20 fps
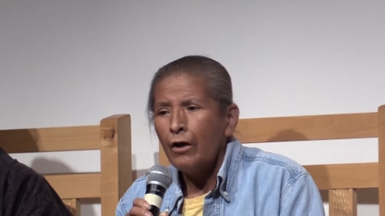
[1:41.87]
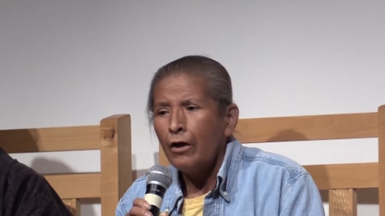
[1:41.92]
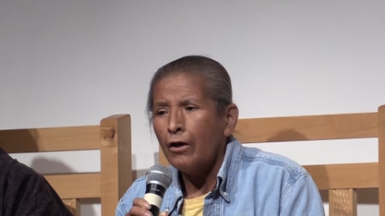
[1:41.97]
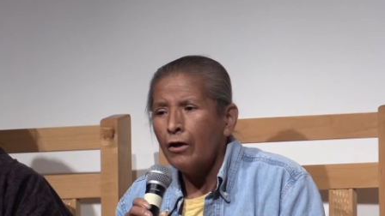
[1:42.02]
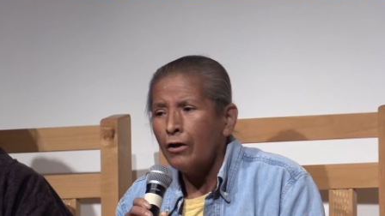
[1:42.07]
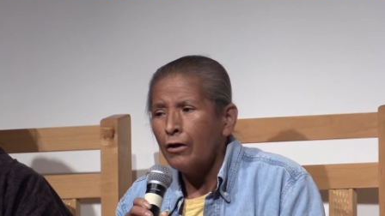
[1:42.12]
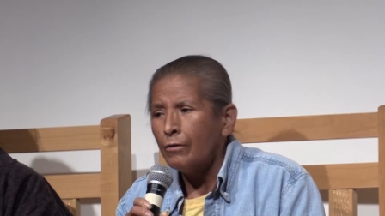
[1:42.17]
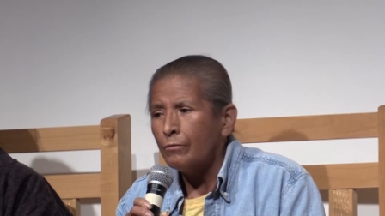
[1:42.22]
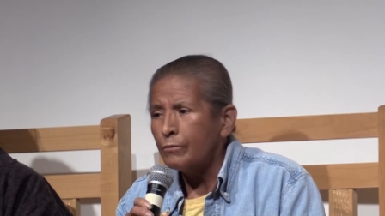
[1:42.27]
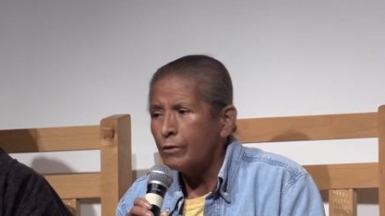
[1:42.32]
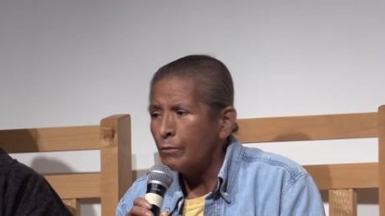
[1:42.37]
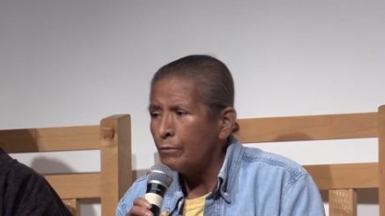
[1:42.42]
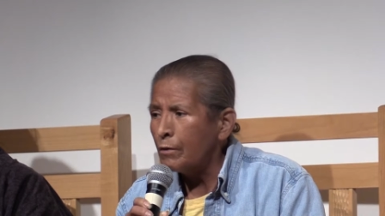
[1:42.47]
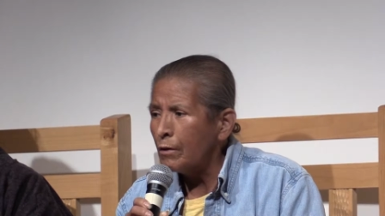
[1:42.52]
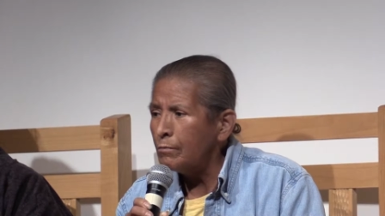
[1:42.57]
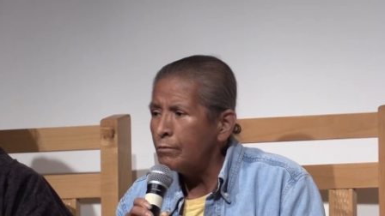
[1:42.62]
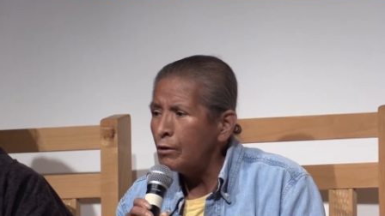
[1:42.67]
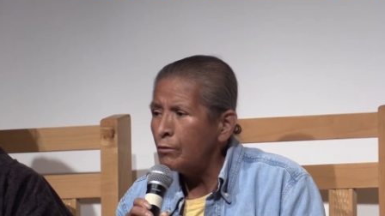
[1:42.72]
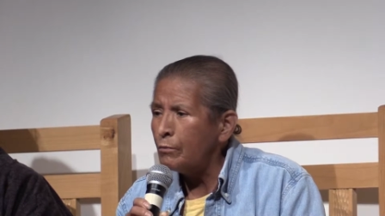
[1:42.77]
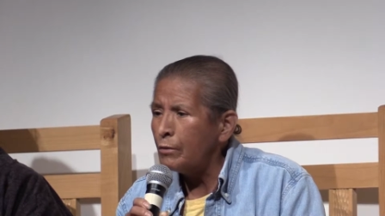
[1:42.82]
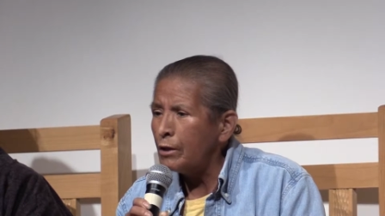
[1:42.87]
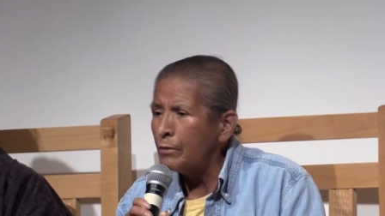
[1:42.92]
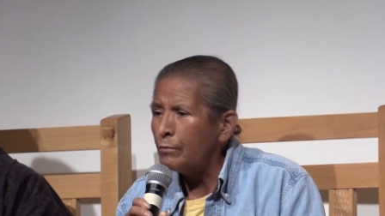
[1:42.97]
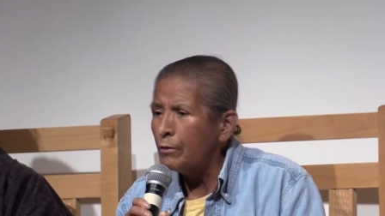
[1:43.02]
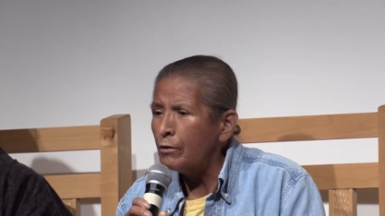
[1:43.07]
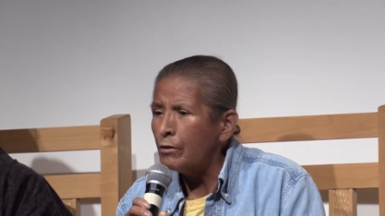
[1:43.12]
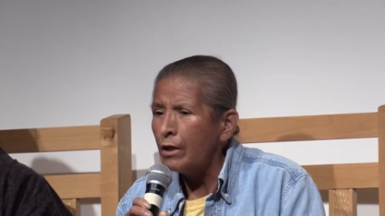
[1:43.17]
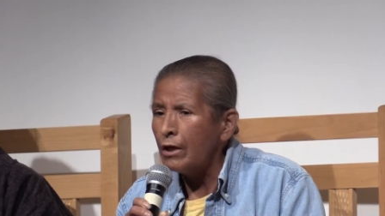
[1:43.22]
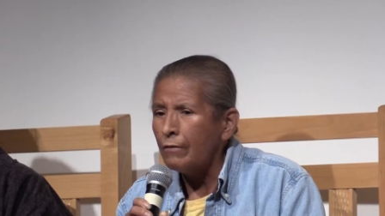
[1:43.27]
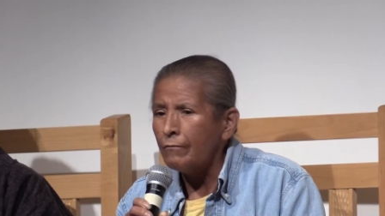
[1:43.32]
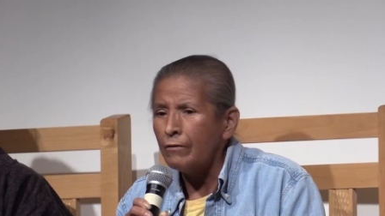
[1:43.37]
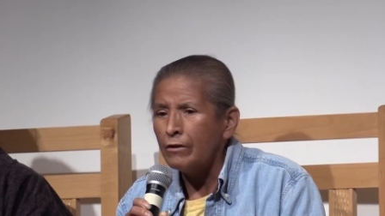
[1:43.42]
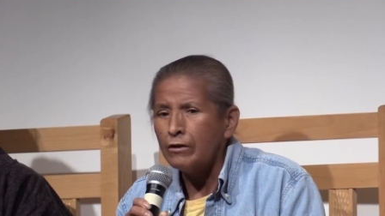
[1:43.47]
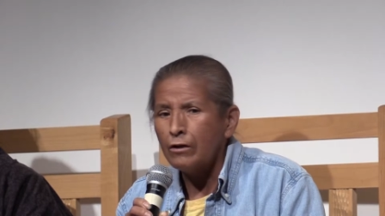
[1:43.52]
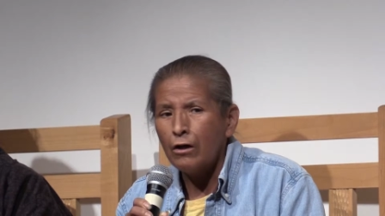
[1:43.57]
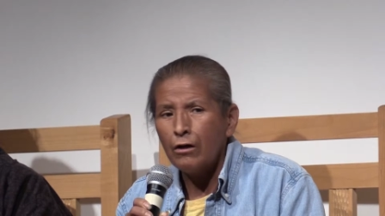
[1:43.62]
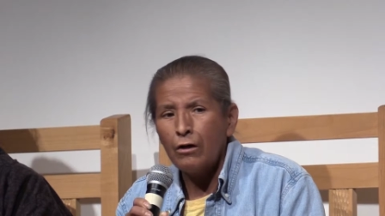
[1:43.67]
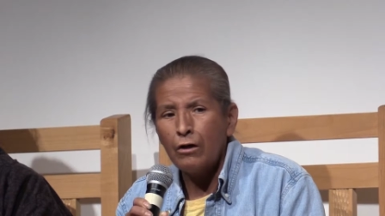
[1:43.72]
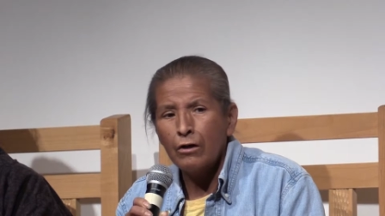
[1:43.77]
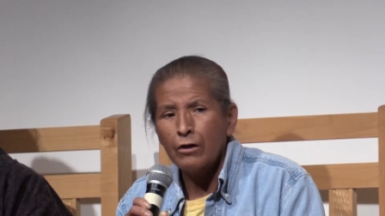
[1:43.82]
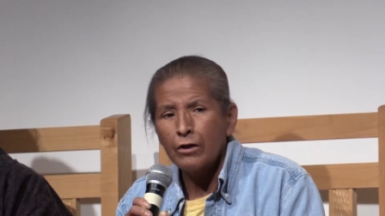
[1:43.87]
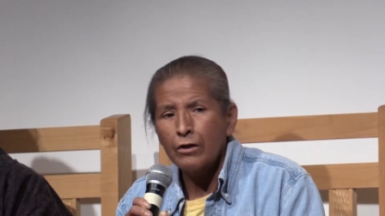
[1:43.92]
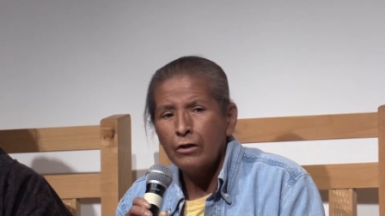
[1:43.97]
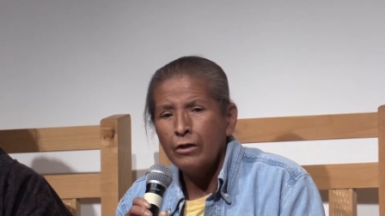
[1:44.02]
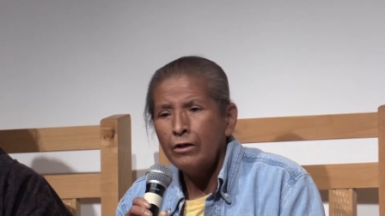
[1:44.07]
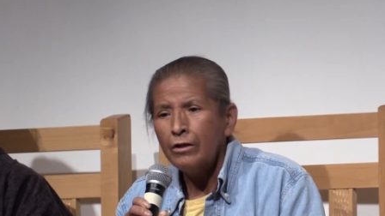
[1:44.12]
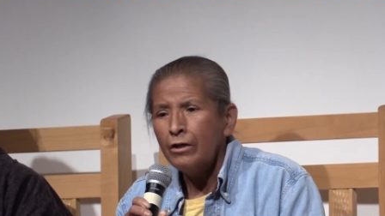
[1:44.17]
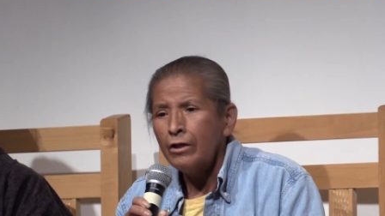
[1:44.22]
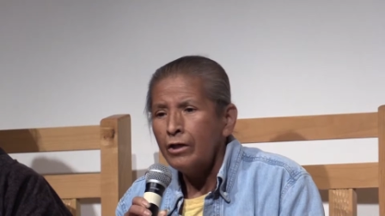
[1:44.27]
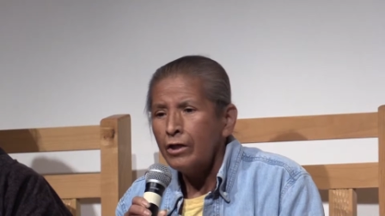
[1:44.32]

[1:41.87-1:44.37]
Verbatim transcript: uh, the Pueblo people have a long